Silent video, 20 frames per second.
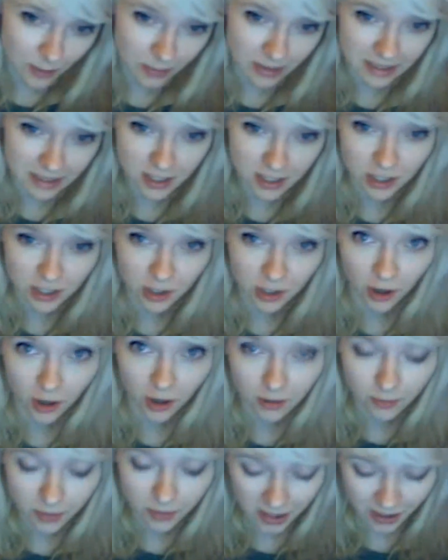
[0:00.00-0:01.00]
would be in
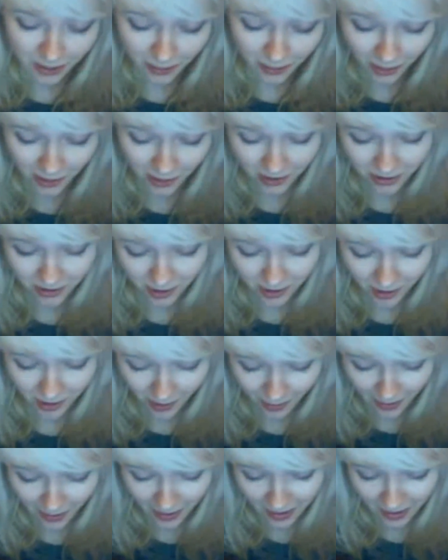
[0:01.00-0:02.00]
shot, but it was, so
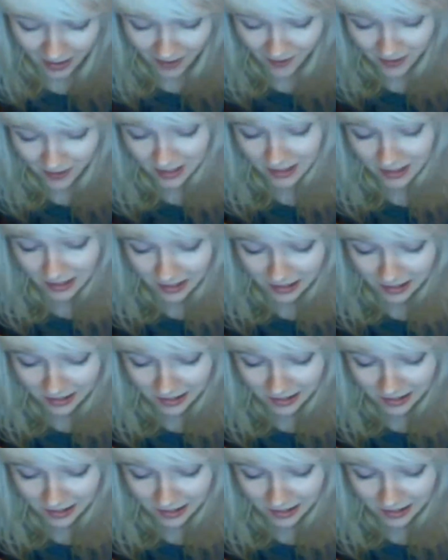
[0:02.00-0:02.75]
I'm not gonna have to